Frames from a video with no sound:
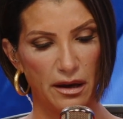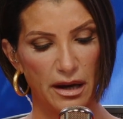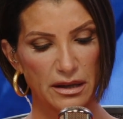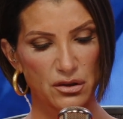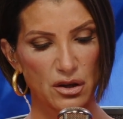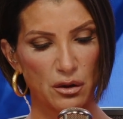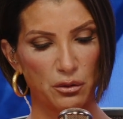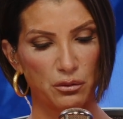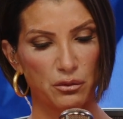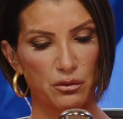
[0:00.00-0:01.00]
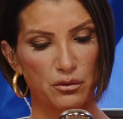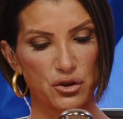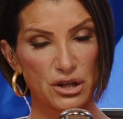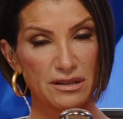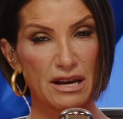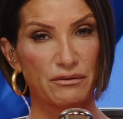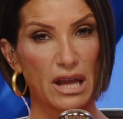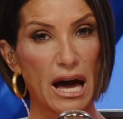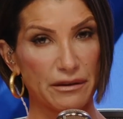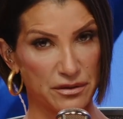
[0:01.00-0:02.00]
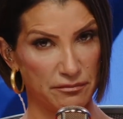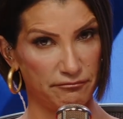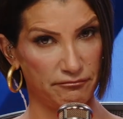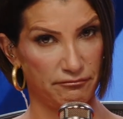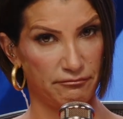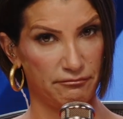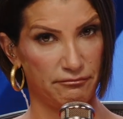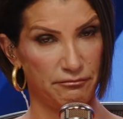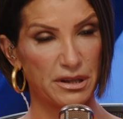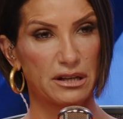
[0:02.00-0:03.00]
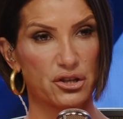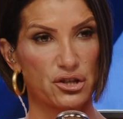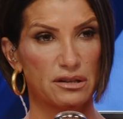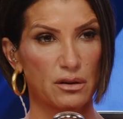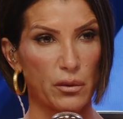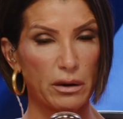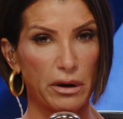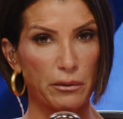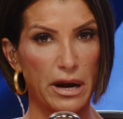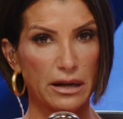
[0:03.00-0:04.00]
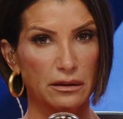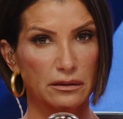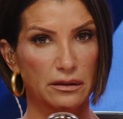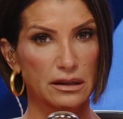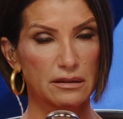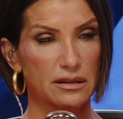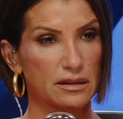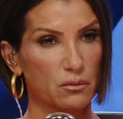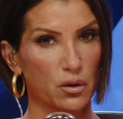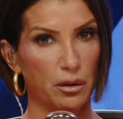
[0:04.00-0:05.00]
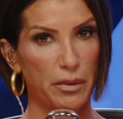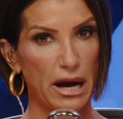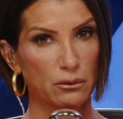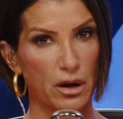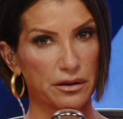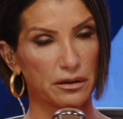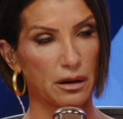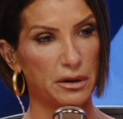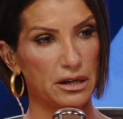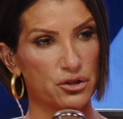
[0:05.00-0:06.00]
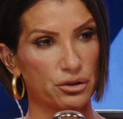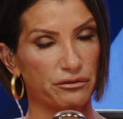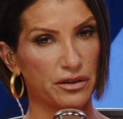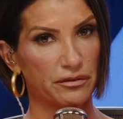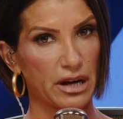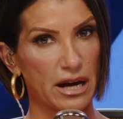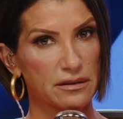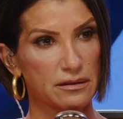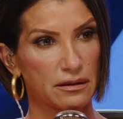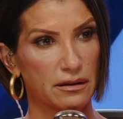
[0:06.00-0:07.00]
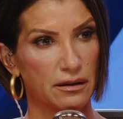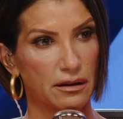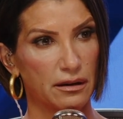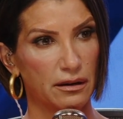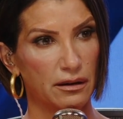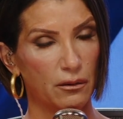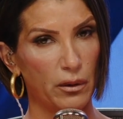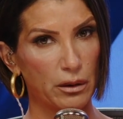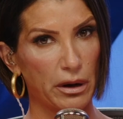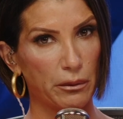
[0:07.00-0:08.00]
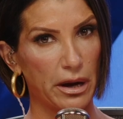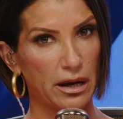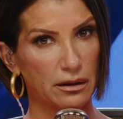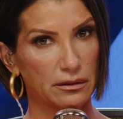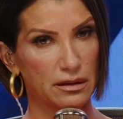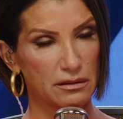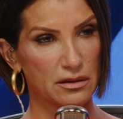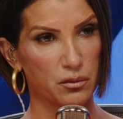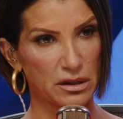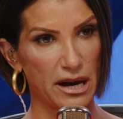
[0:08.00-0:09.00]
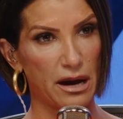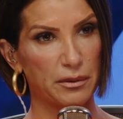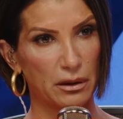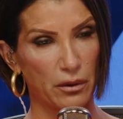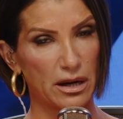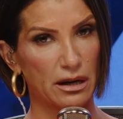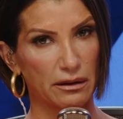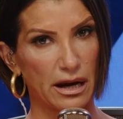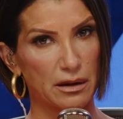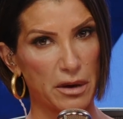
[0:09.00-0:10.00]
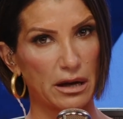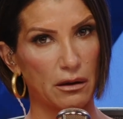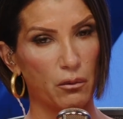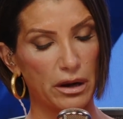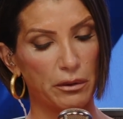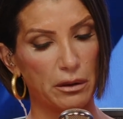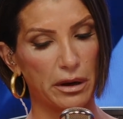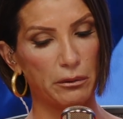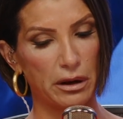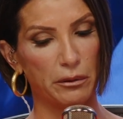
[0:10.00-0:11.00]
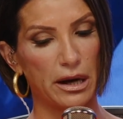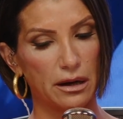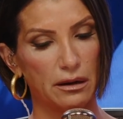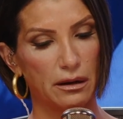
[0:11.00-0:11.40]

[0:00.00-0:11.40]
And so she saved lives because she said, wait, wait, wait. This is some real bad weather coming in June 5th, guys. Wait, wait, wait. This is what's happening right now to County Mayo. Wait, wait, wait, wait, wait.